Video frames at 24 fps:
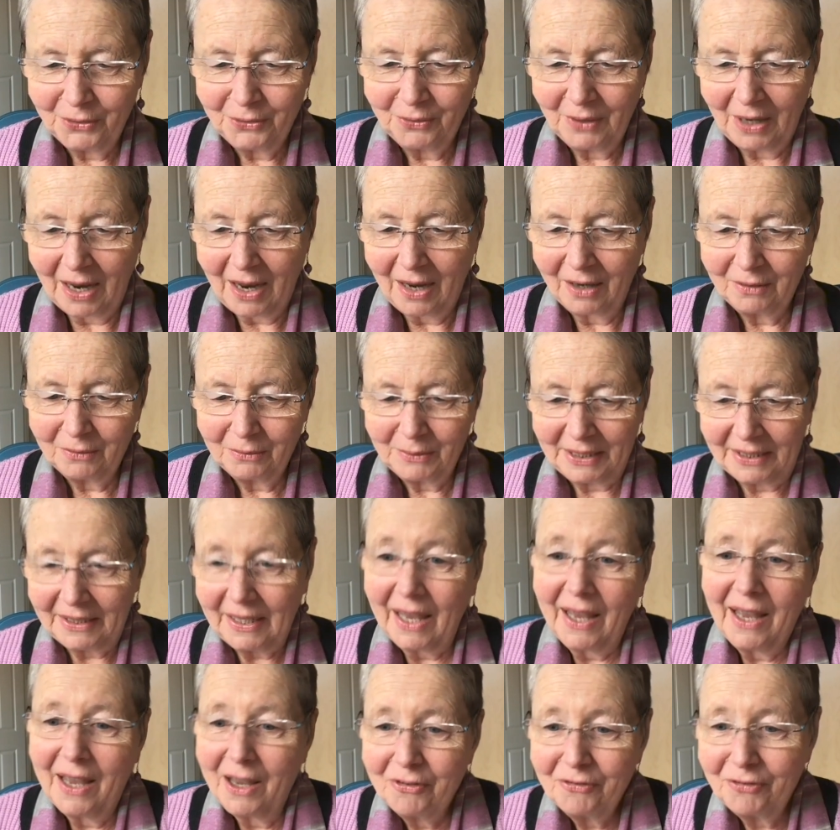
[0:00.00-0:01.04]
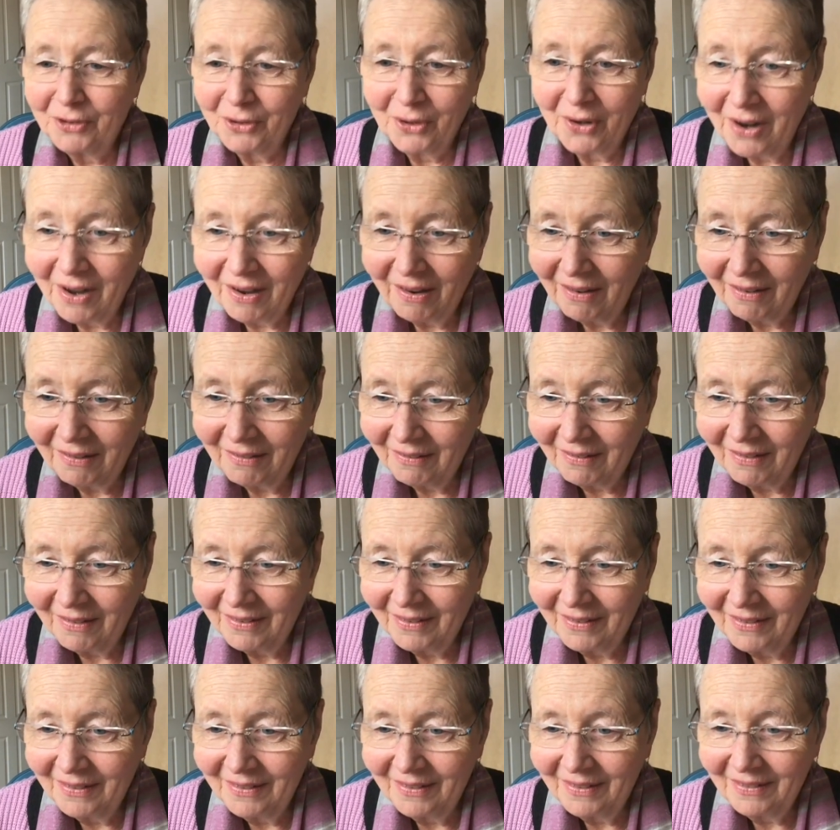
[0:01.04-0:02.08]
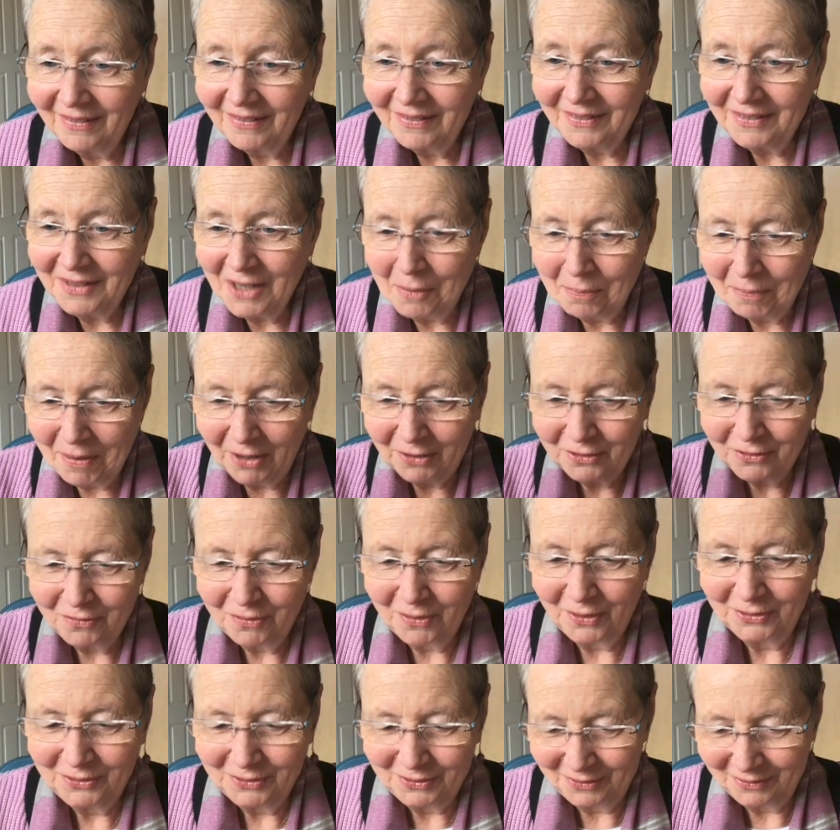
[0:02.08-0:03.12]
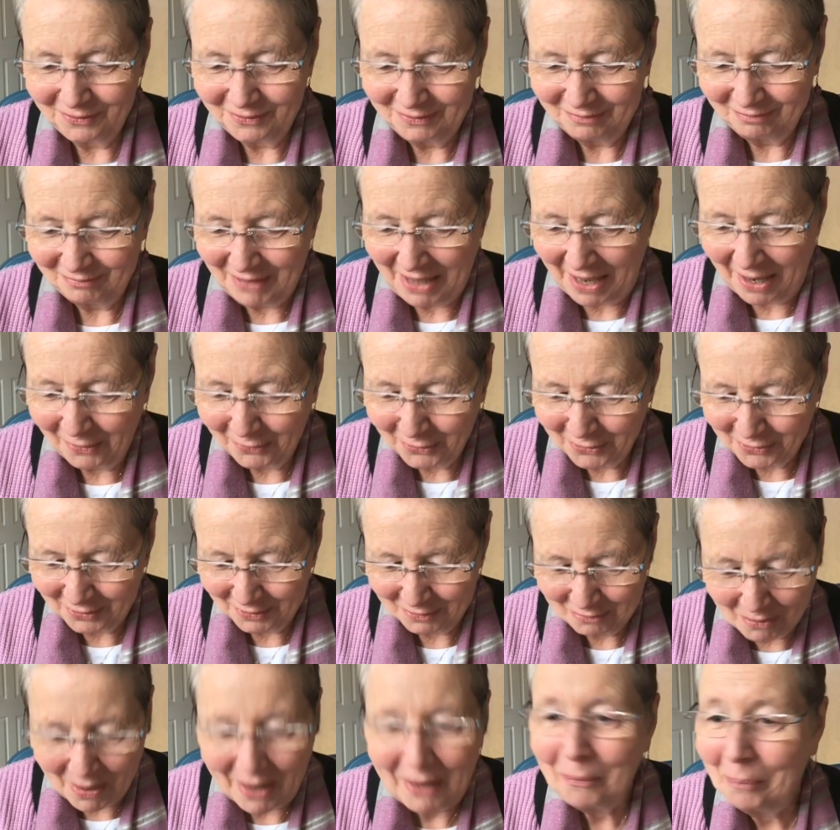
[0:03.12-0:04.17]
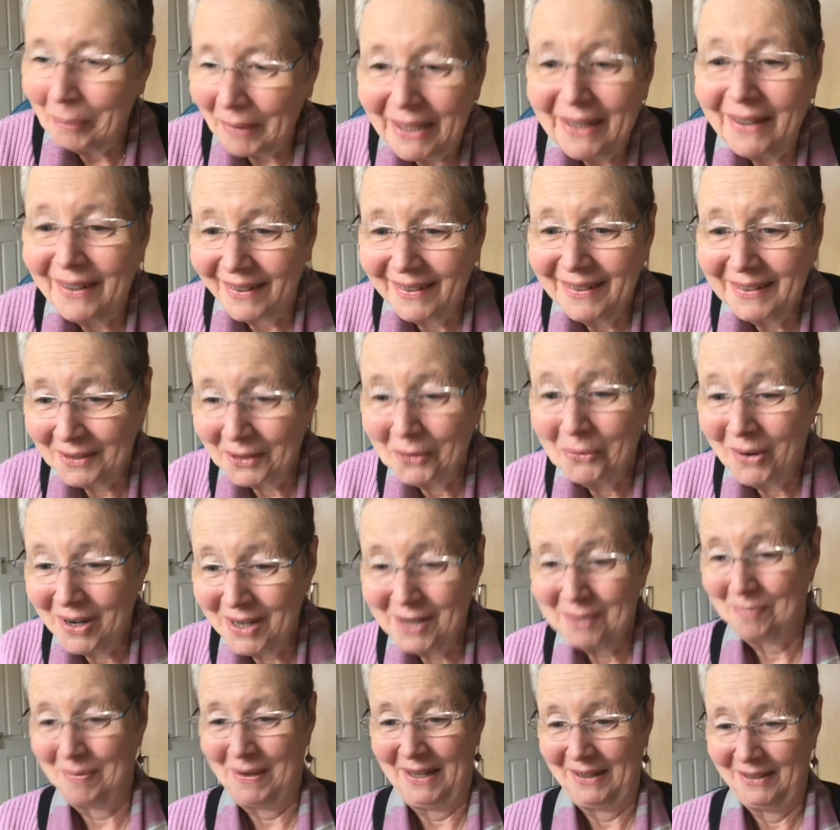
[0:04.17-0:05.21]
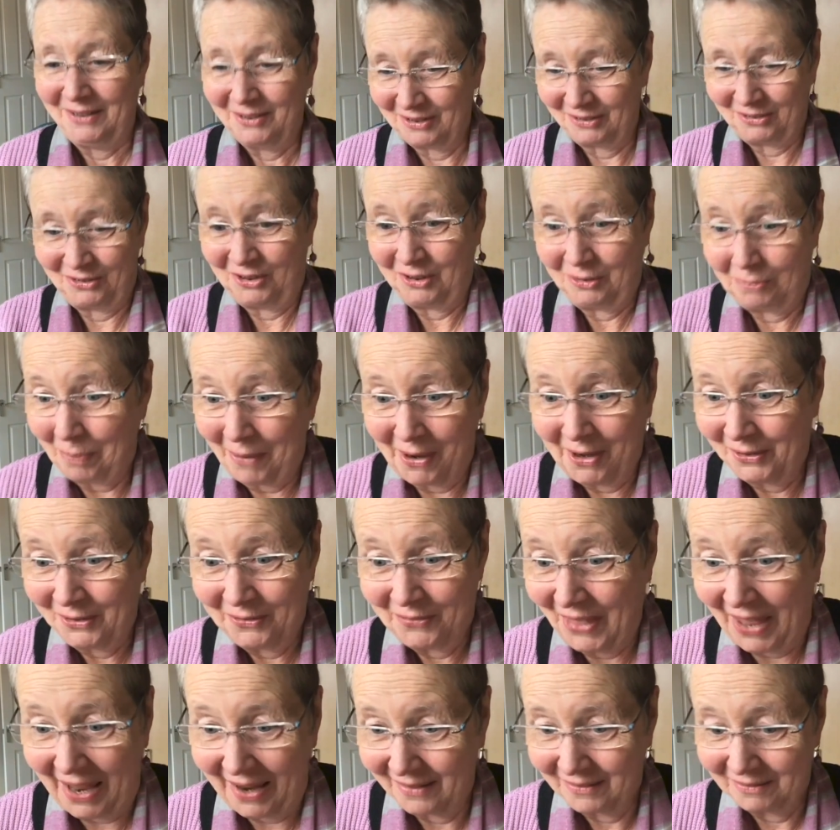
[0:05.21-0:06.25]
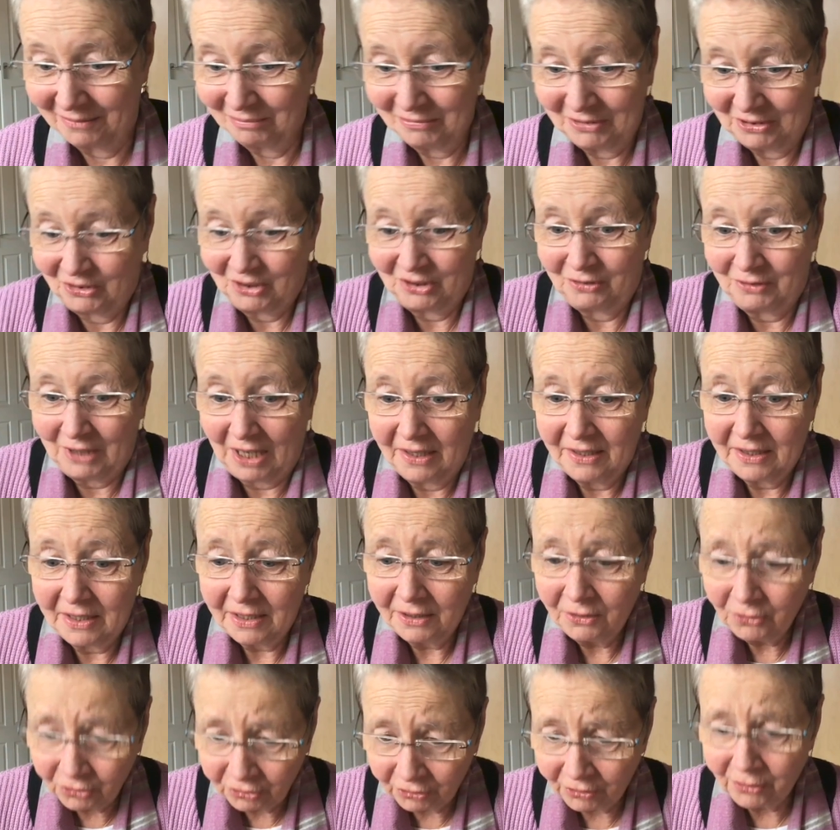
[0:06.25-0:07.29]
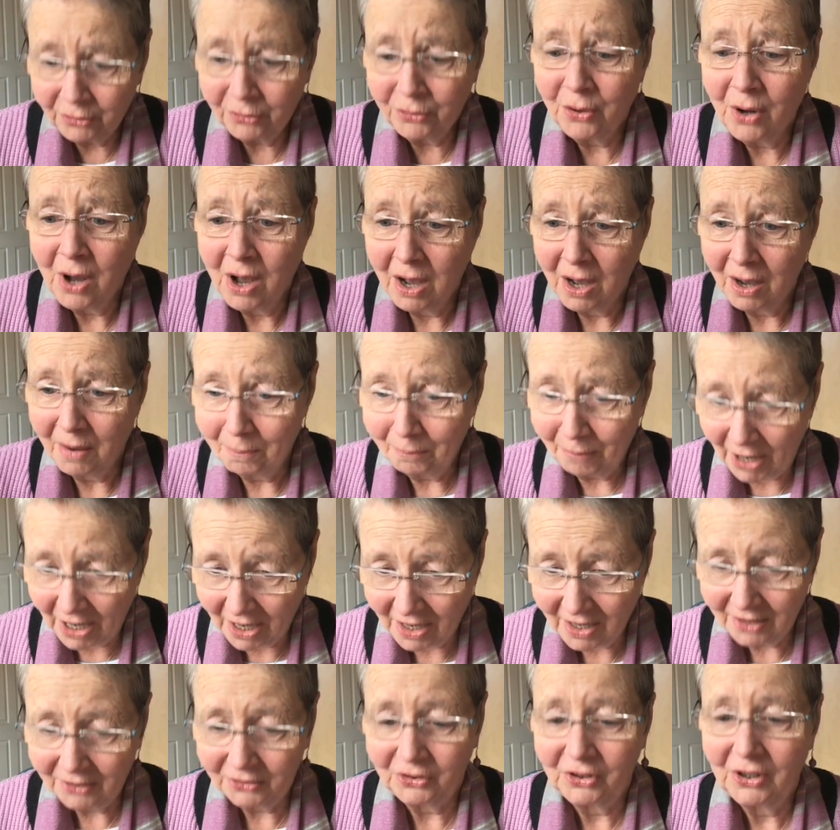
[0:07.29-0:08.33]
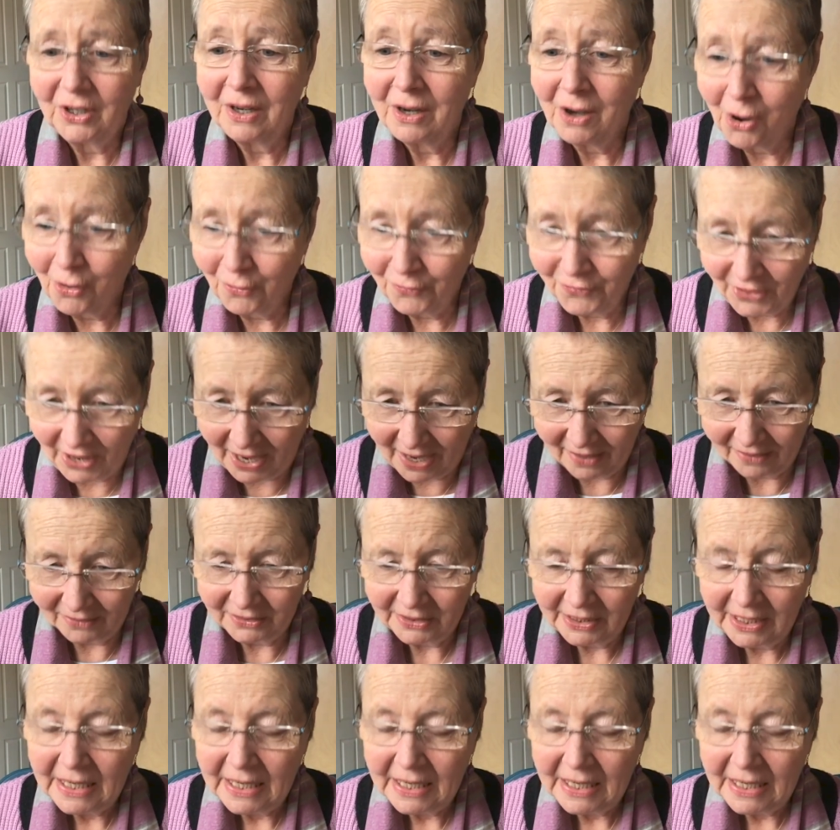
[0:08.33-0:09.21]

how we care for our part of what health and well-being in the workplace. It's just part of that. It's just an integral part of that.